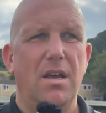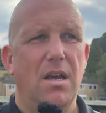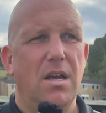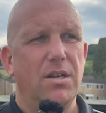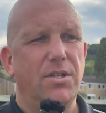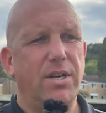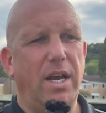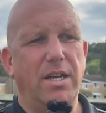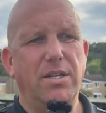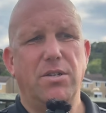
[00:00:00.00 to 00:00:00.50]

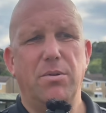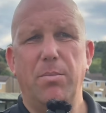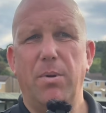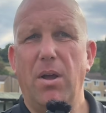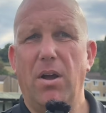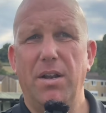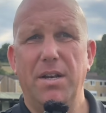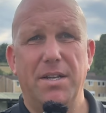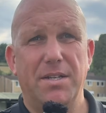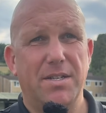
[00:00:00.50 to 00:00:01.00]
Jason,
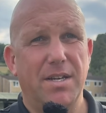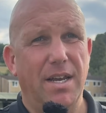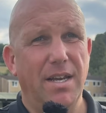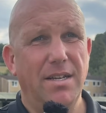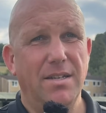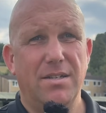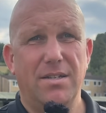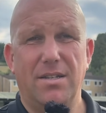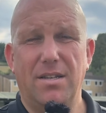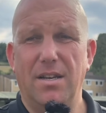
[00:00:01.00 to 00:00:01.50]
behind the
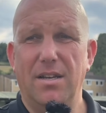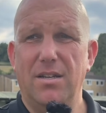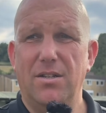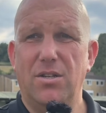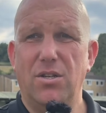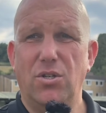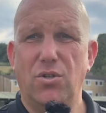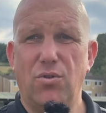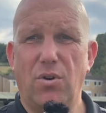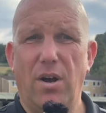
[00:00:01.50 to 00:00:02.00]
scenes to
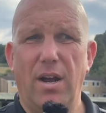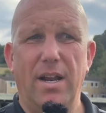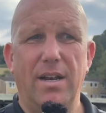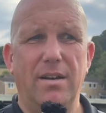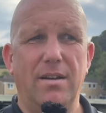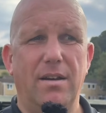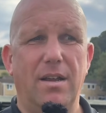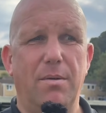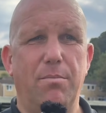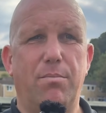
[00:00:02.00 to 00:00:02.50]
try
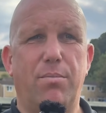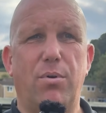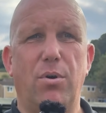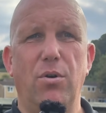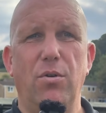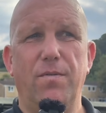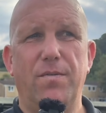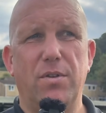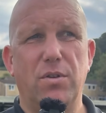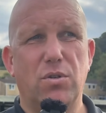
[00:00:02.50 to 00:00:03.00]
and
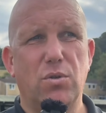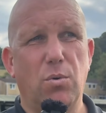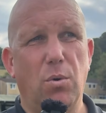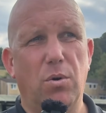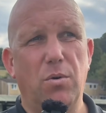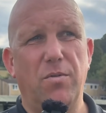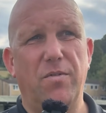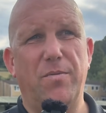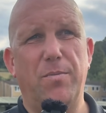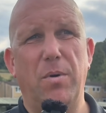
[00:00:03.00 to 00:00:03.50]
improve the
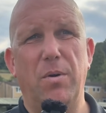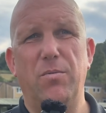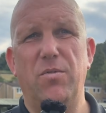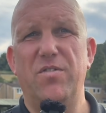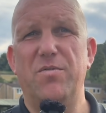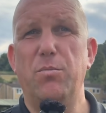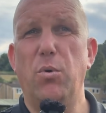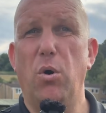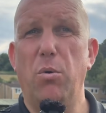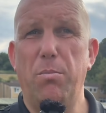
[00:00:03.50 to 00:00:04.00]
squad
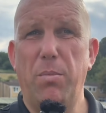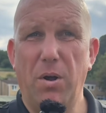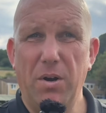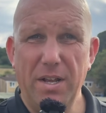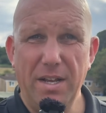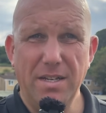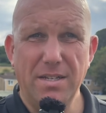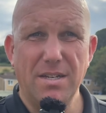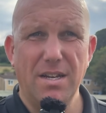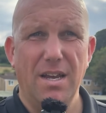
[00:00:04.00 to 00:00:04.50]
with more
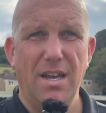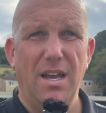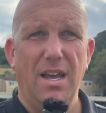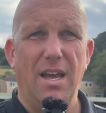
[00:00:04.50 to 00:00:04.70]
bodies